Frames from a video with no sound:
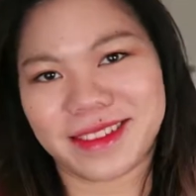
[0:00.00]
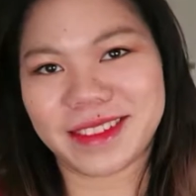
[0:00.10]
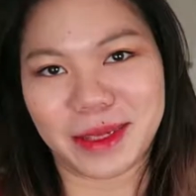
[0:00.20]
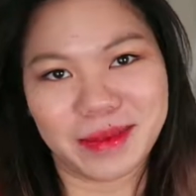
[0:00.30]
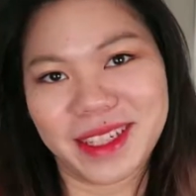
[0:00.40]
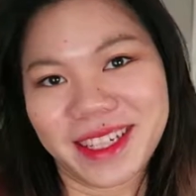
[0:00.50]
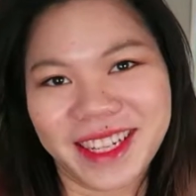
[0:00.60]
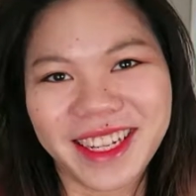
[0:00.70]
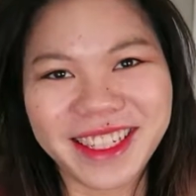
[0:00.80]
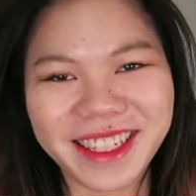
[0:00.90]

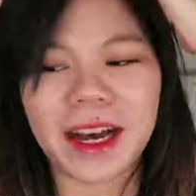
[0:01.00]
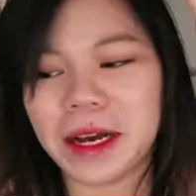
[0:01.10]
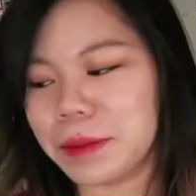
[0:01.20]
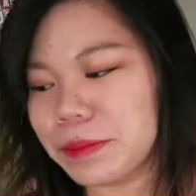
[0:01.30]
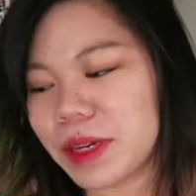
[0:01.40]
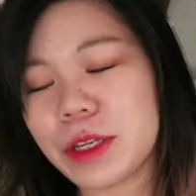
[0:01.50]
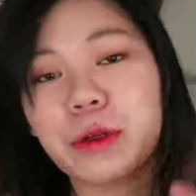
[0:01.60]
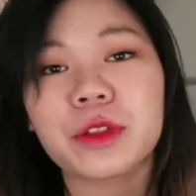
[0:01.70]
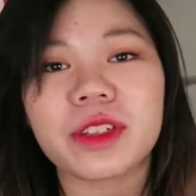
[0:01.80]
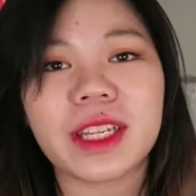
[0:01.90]
But I
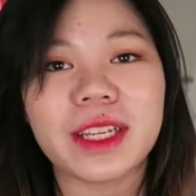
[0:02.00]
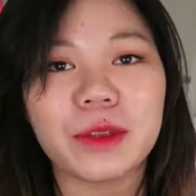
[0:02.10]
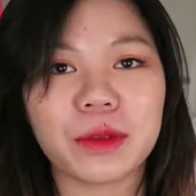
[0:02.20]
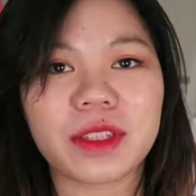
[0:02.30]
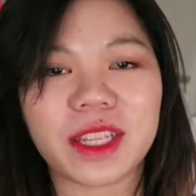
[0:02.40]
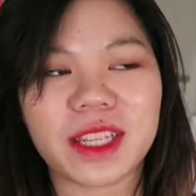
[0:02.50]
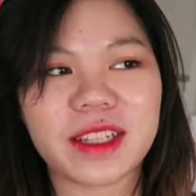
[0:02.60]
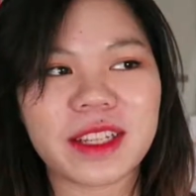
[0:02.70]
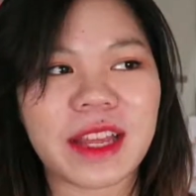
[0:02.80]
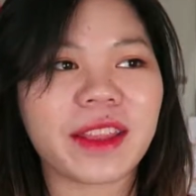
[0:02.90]
usually use
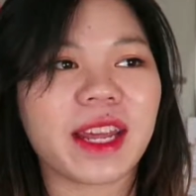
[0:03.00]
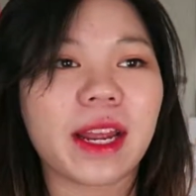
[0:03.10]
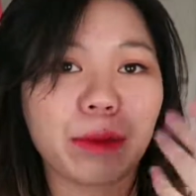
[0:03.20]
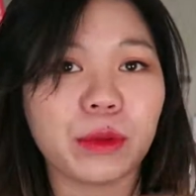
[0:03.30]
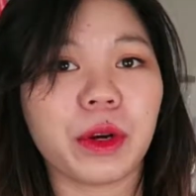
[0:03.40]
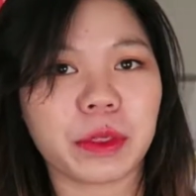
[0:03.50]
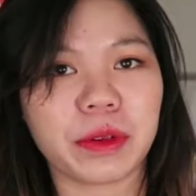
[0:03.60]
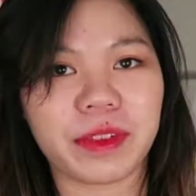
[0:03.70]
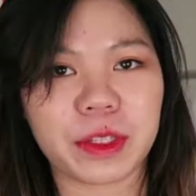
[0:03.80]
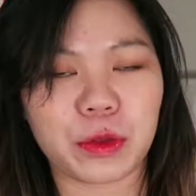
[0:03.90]
these and then I will wash
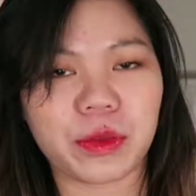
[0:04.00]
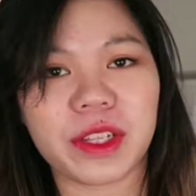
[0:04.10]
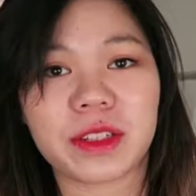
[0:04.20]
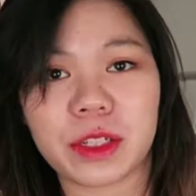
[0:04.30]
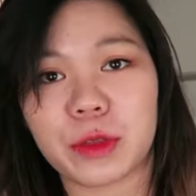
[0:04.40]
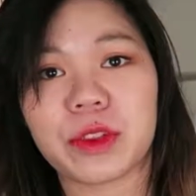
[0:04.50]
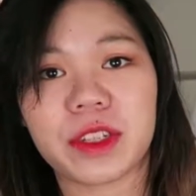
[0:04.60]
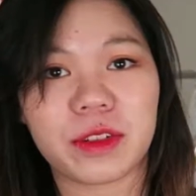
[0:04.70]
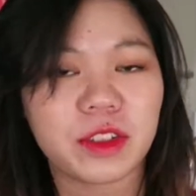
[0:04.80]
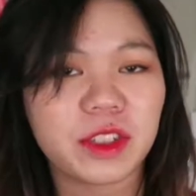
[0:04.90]
my face normally, so I use
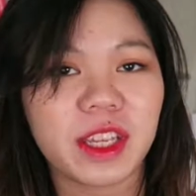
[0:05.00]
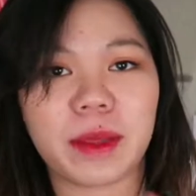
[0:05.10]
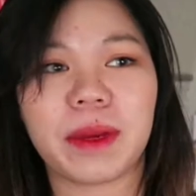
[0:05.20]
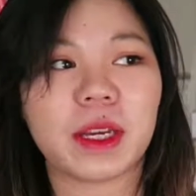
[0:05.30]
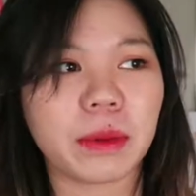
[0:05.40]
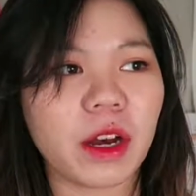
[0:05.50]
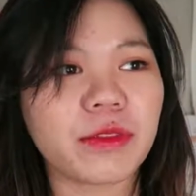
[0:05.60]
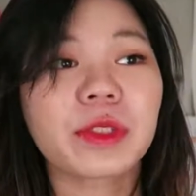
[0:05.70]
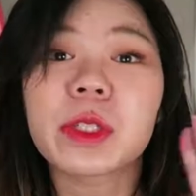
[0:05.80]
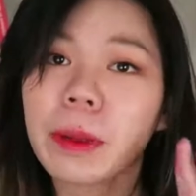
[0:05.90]
these to just get the makeup
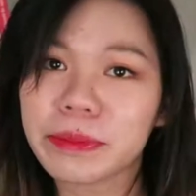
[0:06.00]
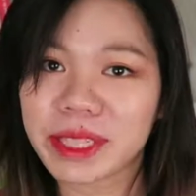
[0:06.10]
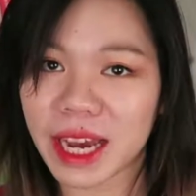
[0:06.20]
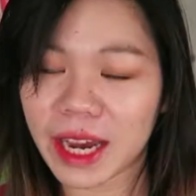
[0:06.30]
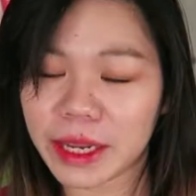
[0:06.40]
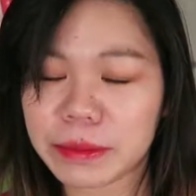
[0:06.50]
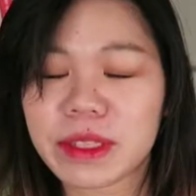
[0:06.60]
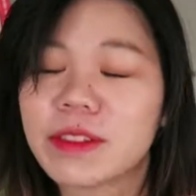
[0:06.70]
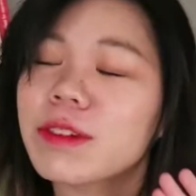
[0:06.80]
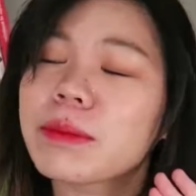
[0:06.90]
off.
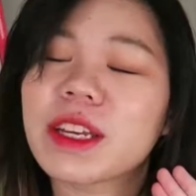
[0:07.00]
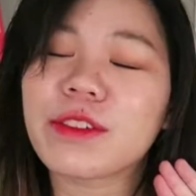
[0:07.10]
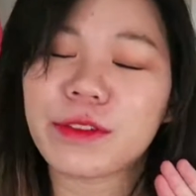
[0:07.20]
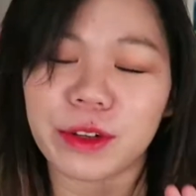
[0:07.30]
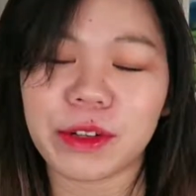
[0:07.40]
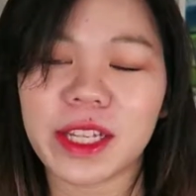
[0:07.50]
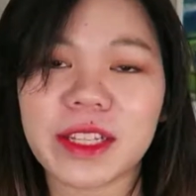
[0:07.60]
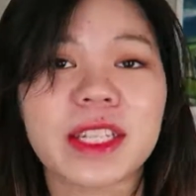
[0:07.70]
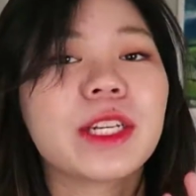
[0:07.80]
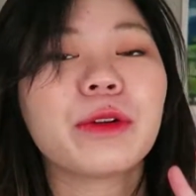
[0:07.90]
Sometimes, if I'm being very
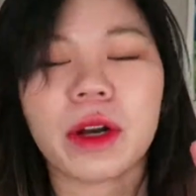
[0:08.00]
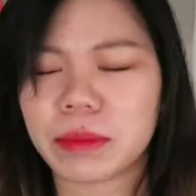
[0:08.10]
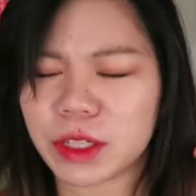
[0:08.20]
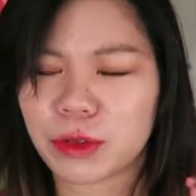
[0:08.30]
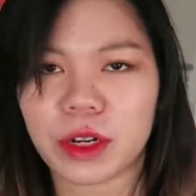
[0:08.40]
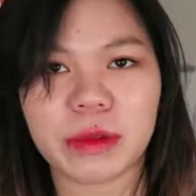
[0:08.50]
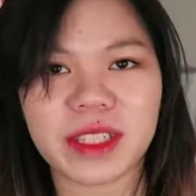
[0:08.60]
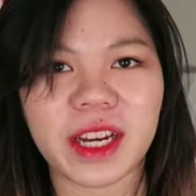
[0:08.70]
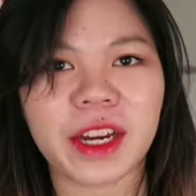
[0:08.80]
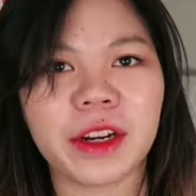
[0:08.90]
lazy or I'm incredibly
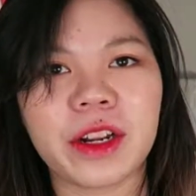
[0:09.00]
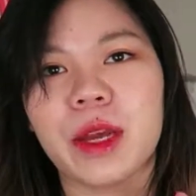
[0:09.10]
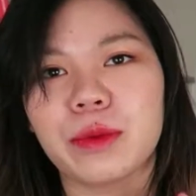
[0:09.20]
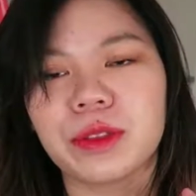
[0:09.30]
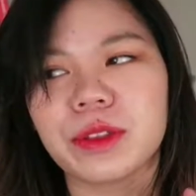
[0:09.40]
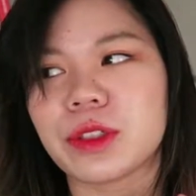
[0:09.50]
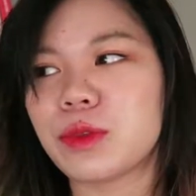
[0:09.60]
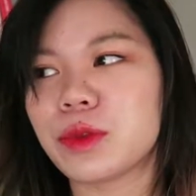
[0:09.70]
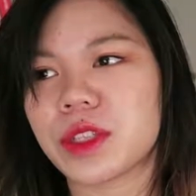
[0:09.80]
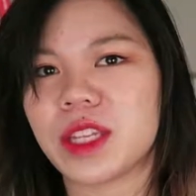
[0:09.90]
tired, I will
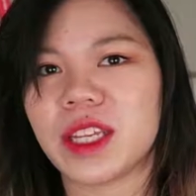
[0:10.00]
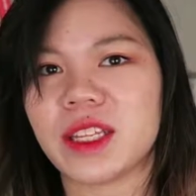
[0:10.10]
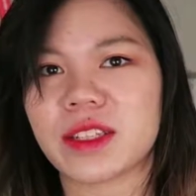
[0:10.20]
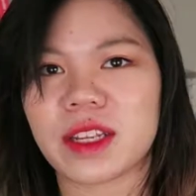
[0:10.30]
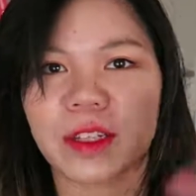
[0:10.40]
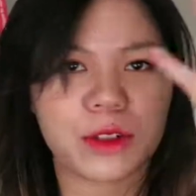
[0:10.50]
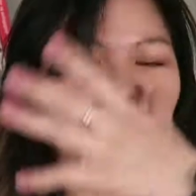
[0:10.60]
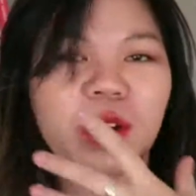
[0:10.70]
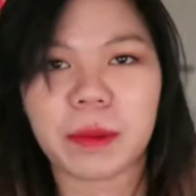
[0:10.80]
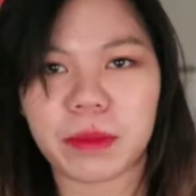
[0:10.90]
use these and just
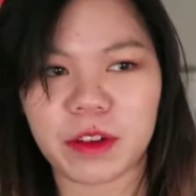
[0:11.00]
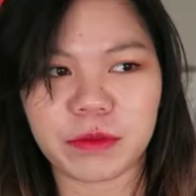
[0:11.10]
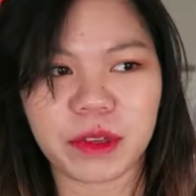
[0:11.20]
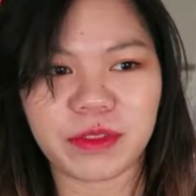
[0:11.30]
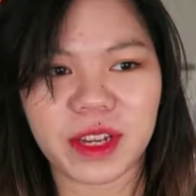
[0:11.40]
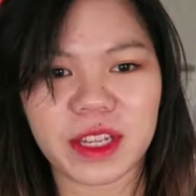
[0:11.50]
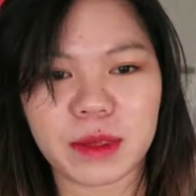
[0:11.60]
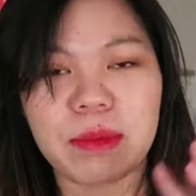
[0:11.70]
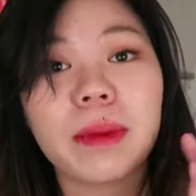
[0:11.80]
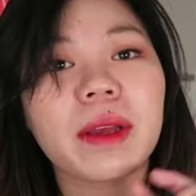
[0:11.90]
wipe off my
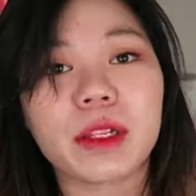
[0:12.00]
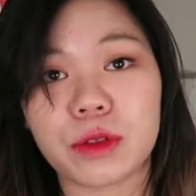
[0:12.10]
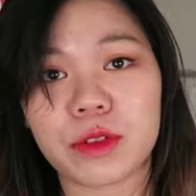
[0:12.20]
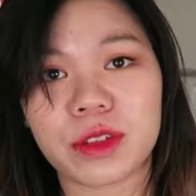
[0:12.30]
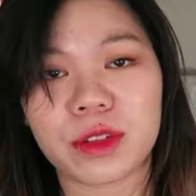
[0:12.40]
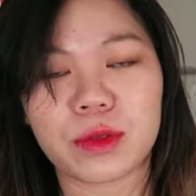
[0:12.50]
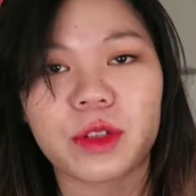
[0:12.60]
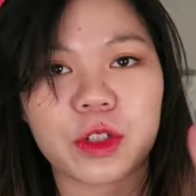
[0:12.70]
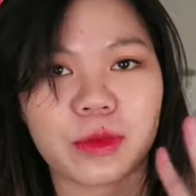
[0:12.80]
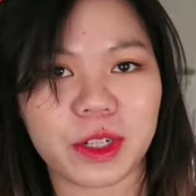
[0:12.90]
face. Maybe I'll use two
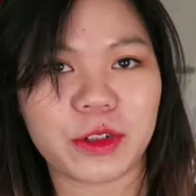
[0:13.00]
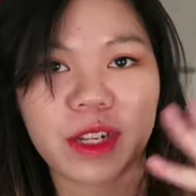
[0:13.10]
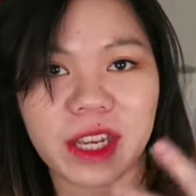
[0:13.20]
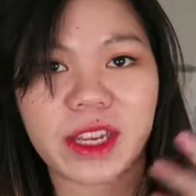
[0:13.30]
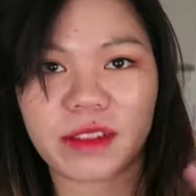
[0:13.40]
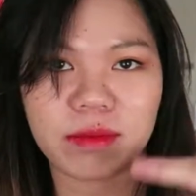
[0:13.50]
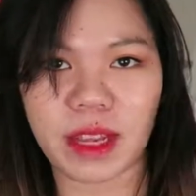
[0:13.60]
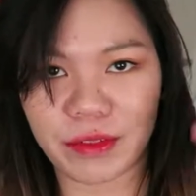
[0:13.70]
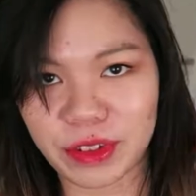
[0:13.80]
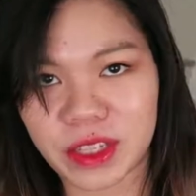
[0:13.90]
just to make sure I get
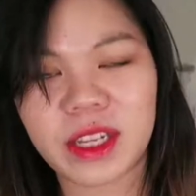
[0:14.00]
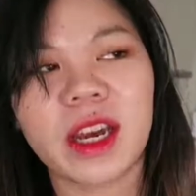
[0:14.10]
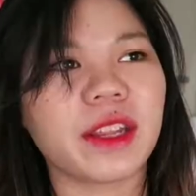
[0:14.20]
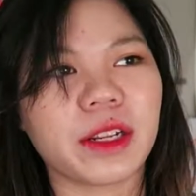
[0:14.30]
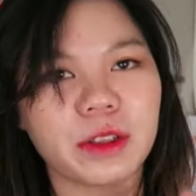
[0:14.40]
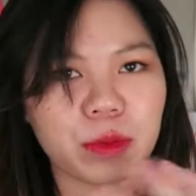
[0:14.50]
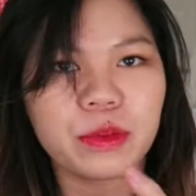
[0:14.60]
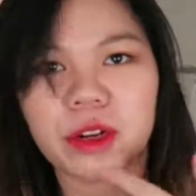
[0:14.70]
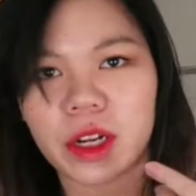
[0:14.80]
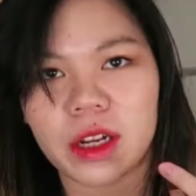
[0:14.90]
everything, and then I'll just
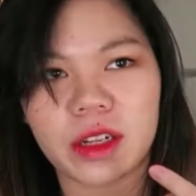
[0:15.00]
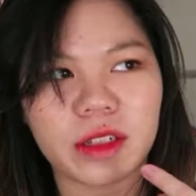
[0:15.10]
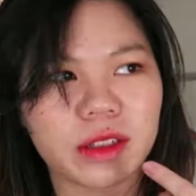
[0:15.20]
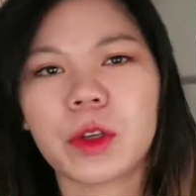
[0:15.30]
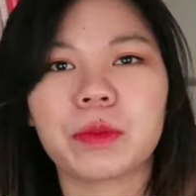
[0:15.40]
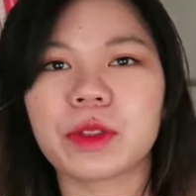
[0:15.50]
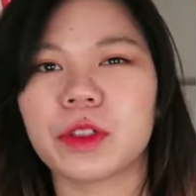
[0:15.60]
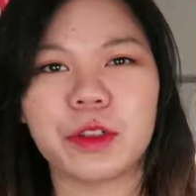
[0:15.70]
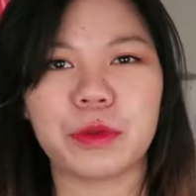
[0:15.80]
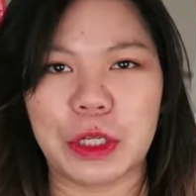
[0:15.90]
put on some
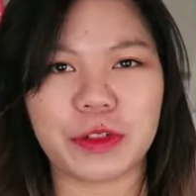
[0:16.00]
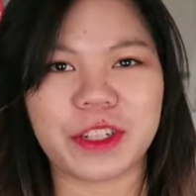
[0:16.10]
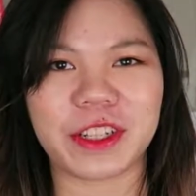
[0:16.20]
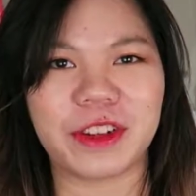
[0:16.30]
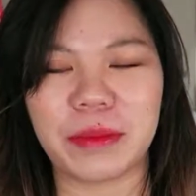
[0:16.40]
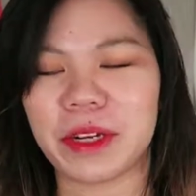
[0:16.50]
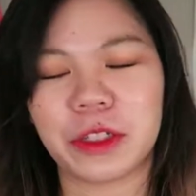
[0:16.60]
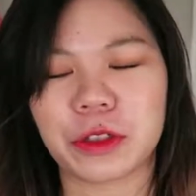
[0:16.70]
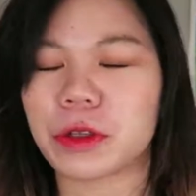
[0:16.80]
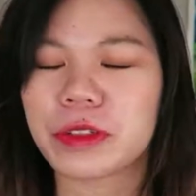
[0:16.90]
good moisturizing cream and I'll
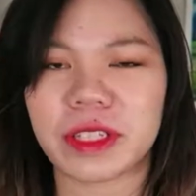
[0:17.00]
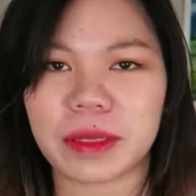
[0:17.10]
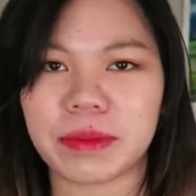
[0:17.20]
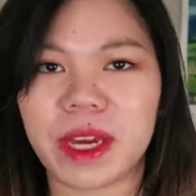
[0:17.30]
just go to sleep.